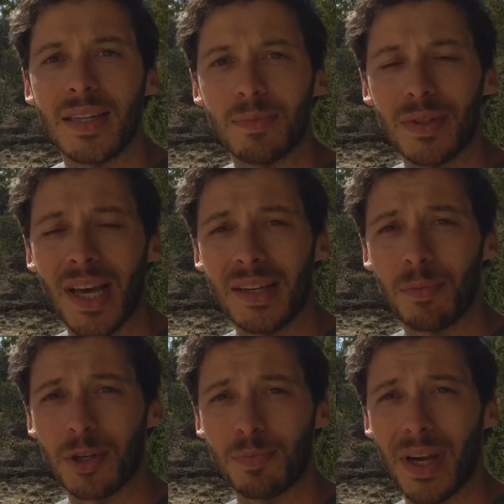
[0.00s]
And to put that into
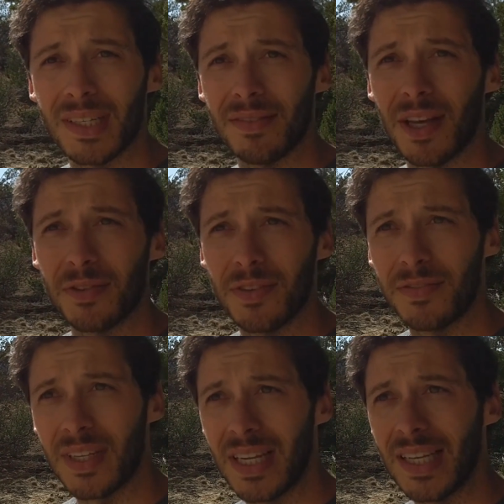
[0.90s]
perspective, that was
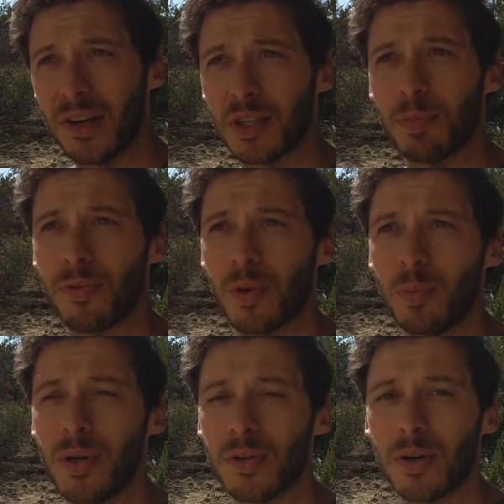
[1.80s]
15 years before the
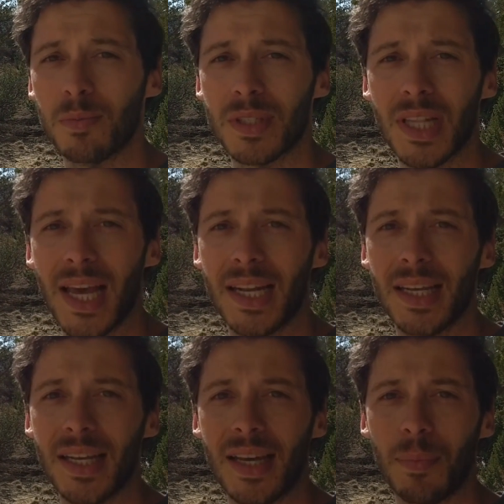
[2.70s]
Pilgrims
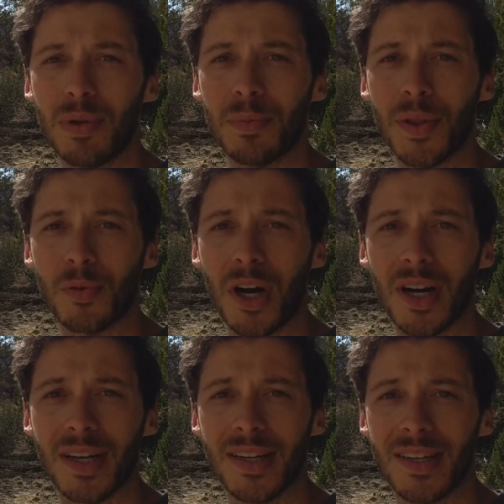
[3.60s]
landed at Plymouth Rock.